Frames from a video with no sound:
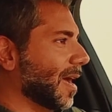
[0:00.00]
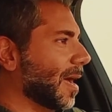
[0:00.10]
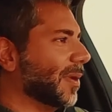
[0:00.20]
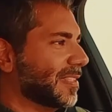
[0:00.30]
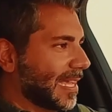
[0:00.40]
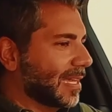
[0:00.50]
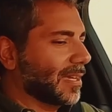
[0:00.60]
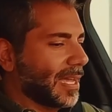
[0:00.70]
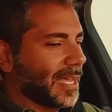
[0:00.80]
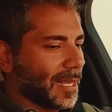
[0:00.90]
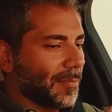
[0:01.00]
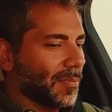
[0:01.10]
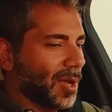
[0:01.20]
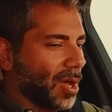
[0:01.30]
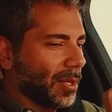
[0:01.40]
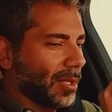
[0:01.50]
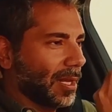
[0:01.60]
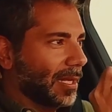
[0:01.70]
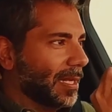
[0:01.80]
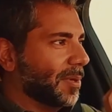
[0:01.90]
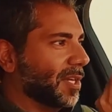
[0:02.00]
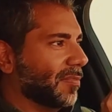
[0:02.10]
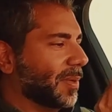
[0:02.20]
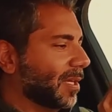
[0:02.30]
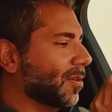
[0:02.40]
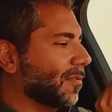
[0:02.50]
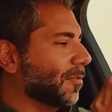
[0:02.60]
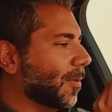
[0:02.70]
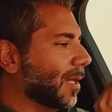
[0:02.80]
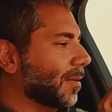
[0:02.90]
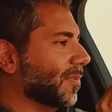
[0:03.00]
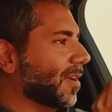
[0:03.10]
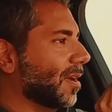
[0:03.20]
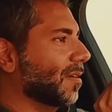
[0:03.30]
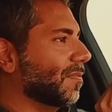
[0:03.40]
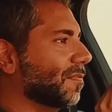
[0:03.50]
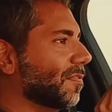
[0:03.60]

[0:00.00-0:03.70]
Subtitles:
I'm a tech guy and I'm on the limit of being overwhelmed of